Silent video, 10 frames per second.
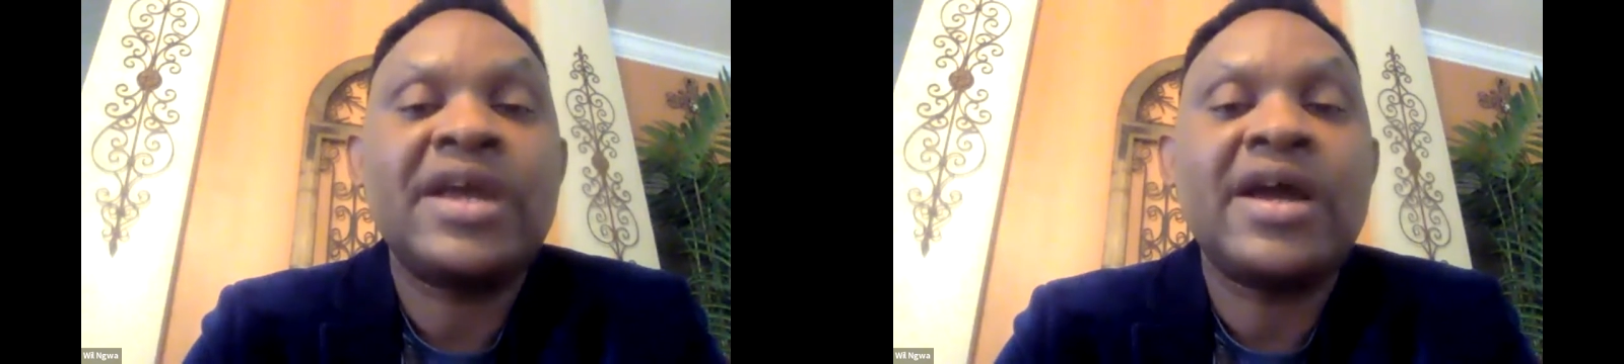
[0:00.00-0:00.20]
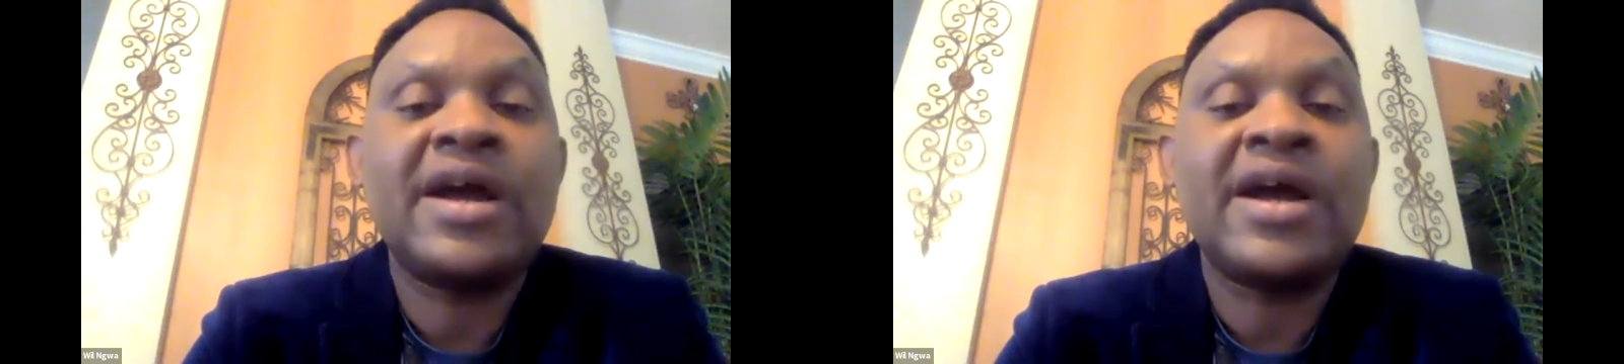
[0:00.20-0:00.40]

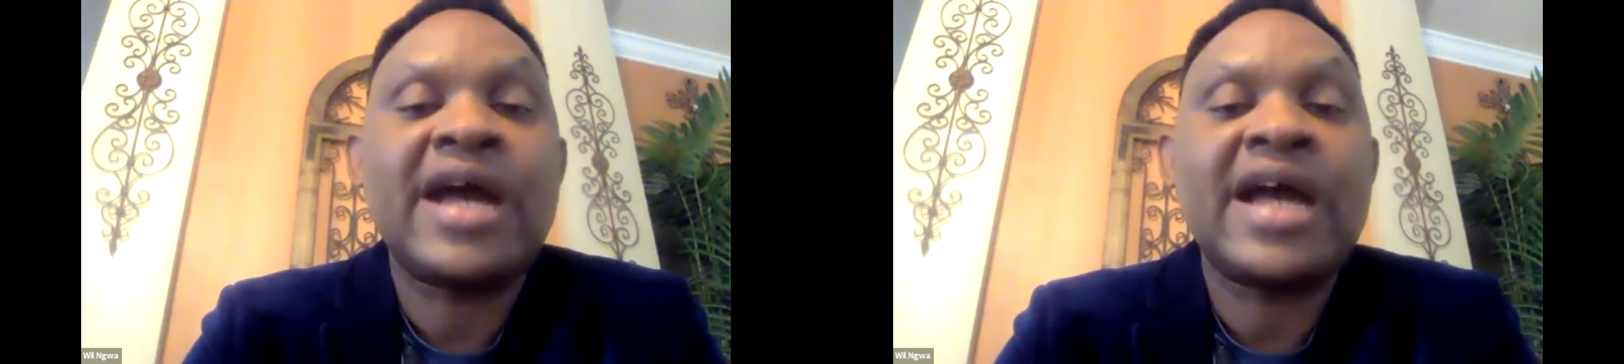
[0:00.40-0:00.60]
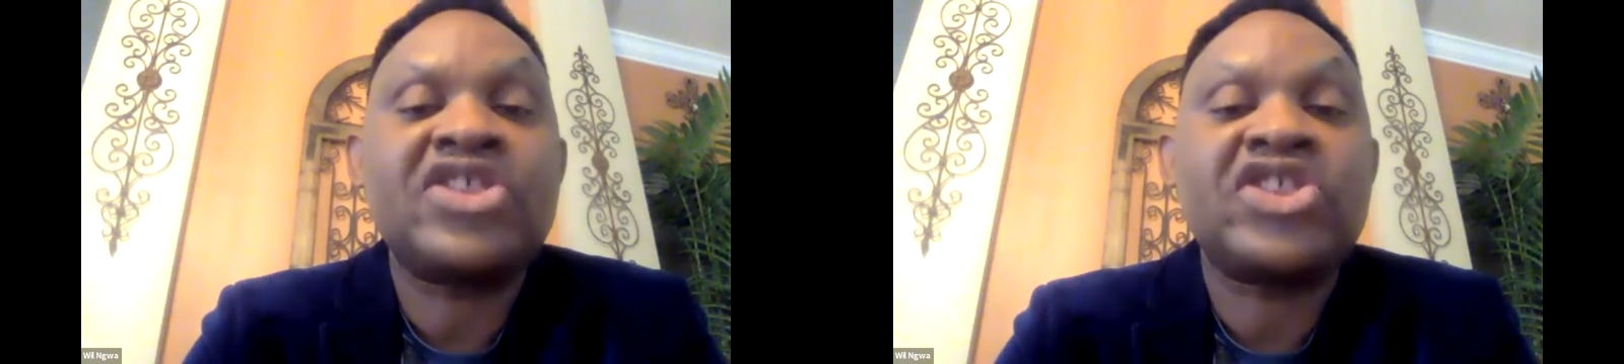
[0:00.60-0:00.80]

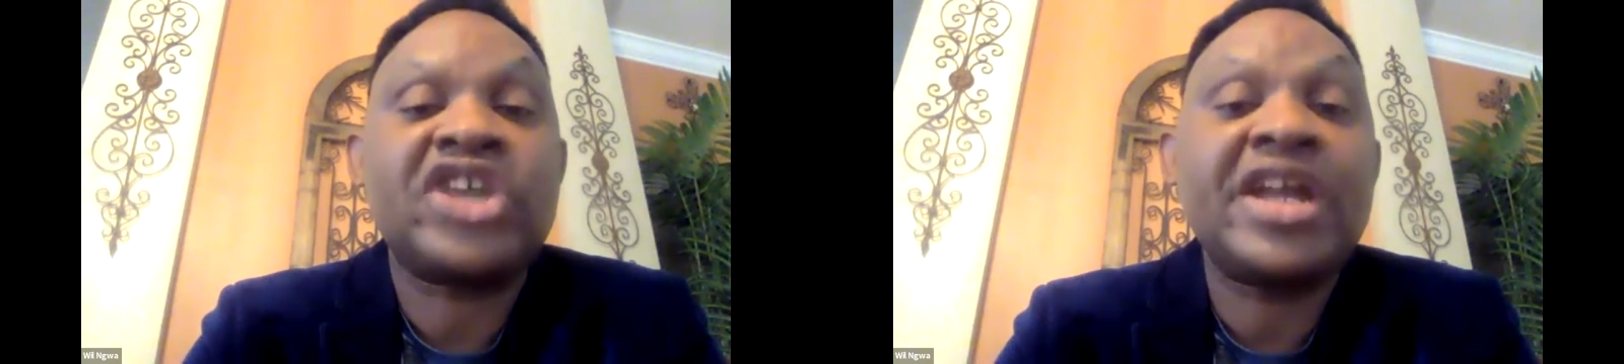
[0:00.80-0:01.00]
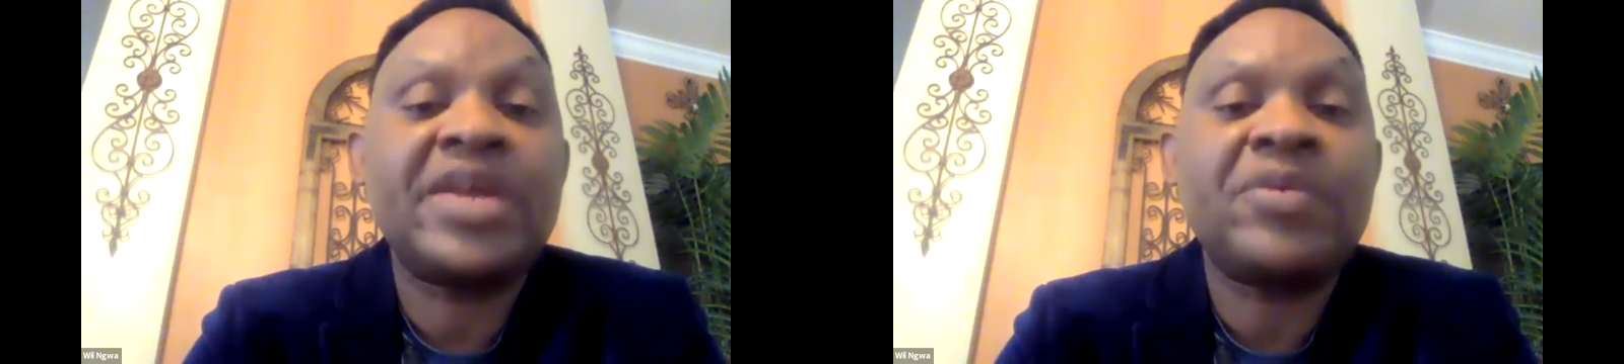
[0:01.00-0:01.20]
and
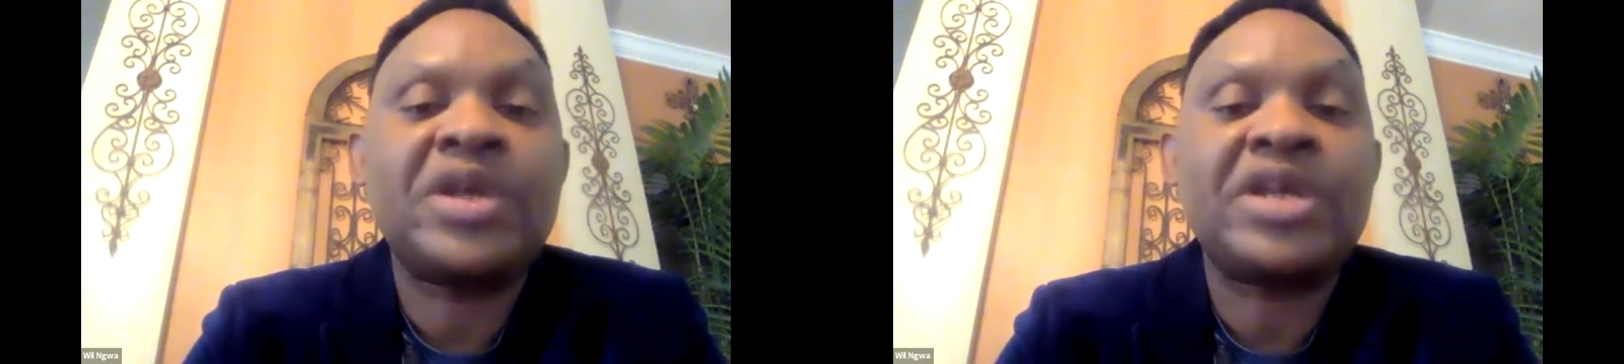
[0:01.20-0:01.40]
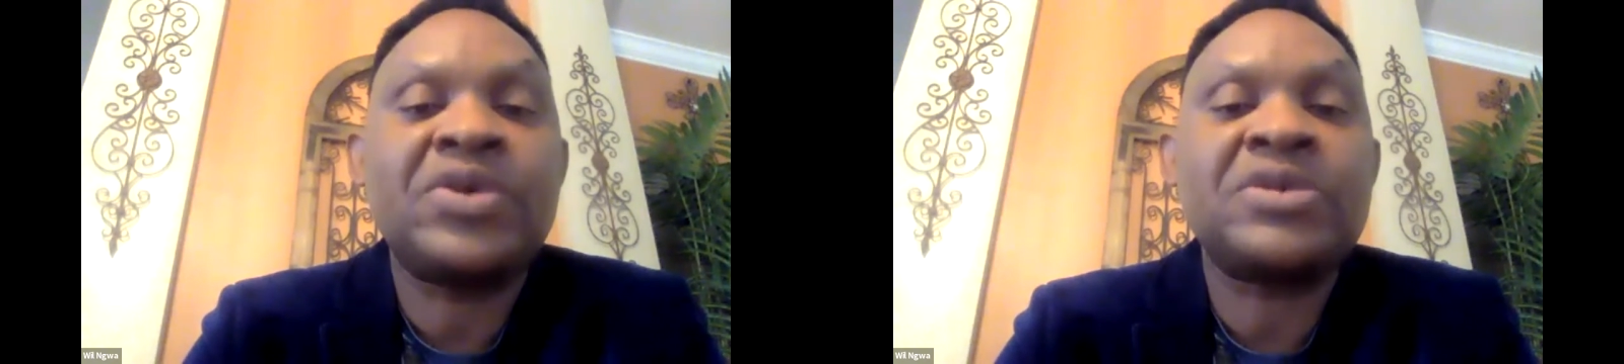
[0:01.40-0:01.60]
share them
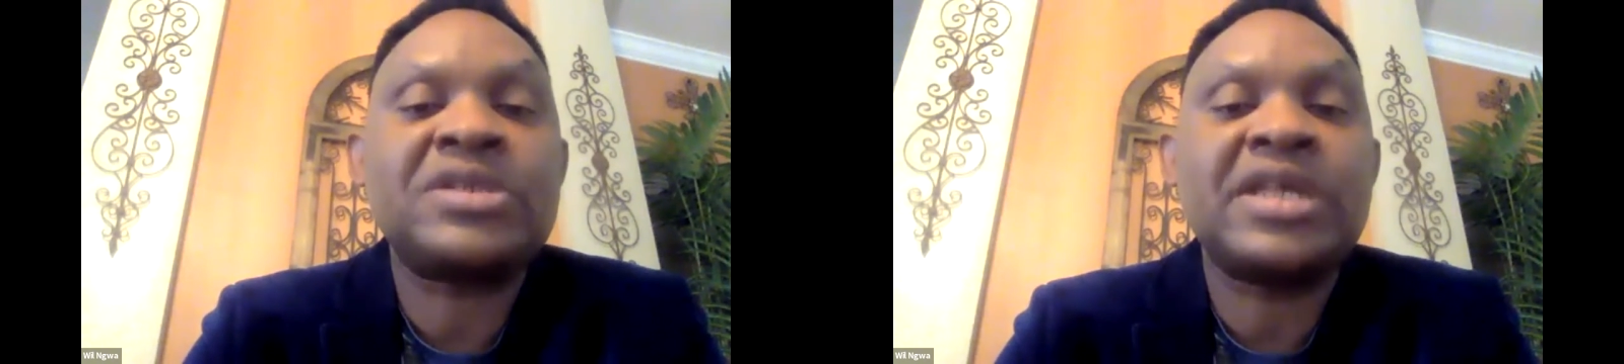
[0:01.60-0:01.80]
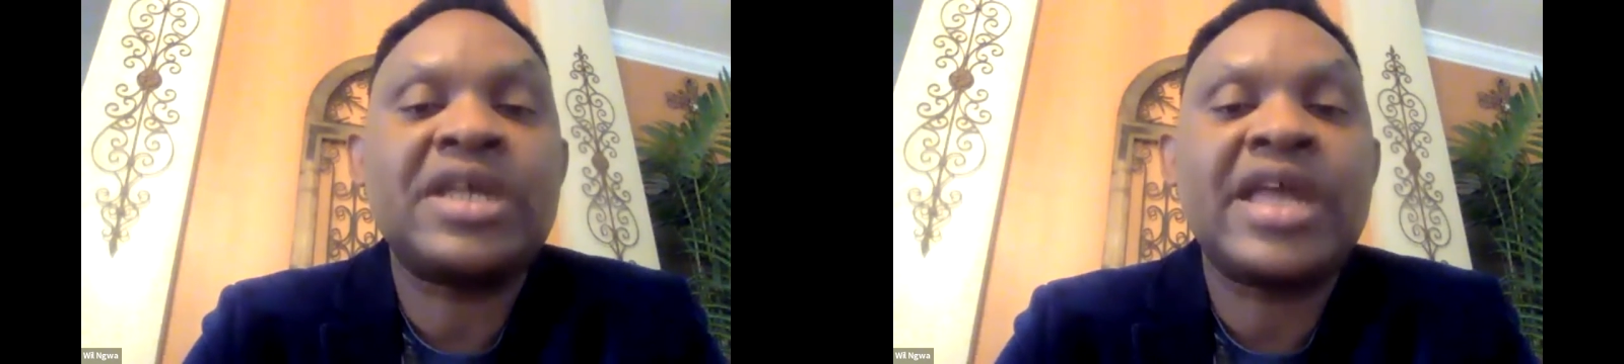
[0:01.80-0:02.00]
with
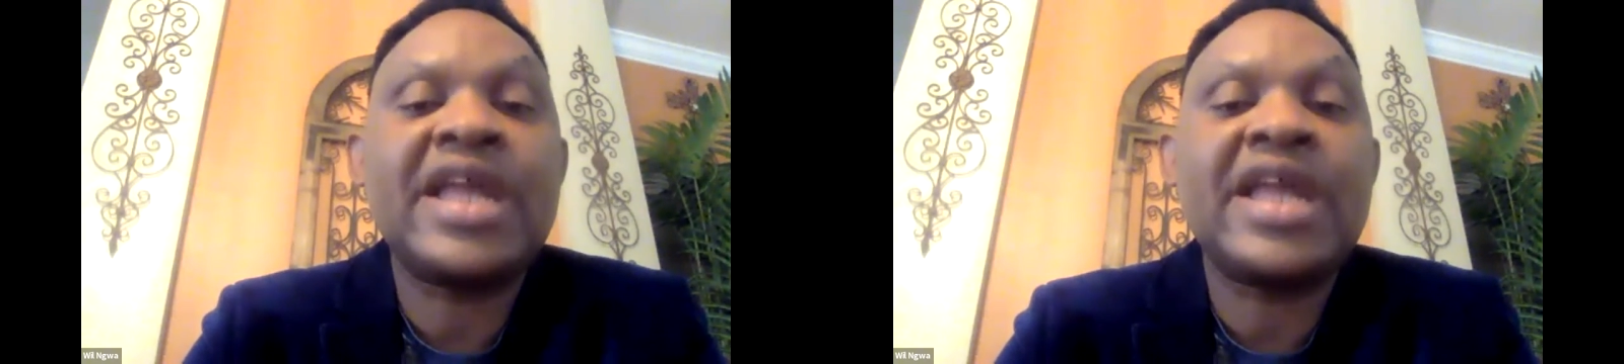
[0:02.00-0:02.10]
those